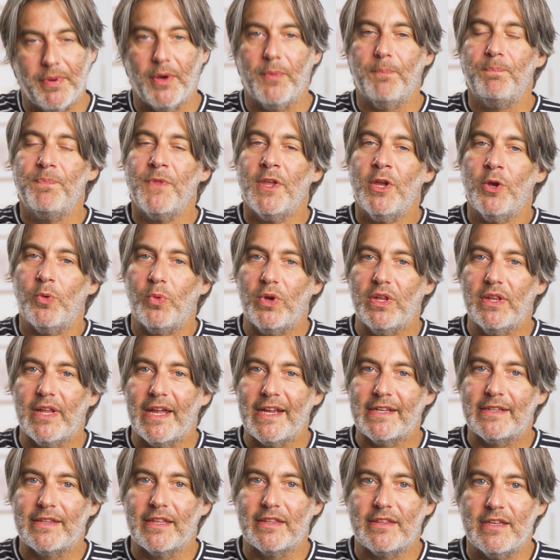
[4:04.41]
But we
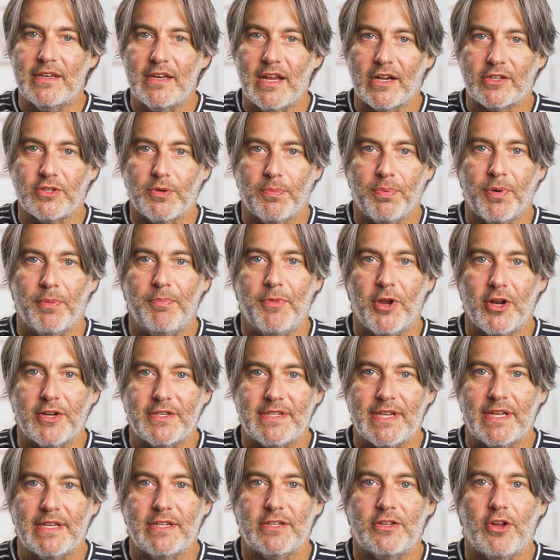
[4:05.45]
liked that the Nectar Premier
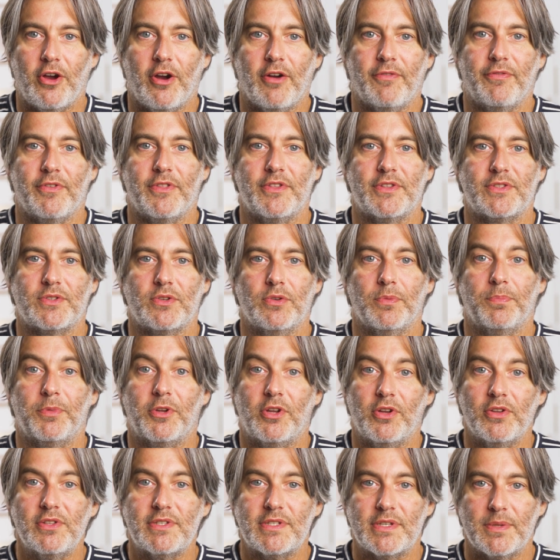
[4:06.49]
tended to offer this group good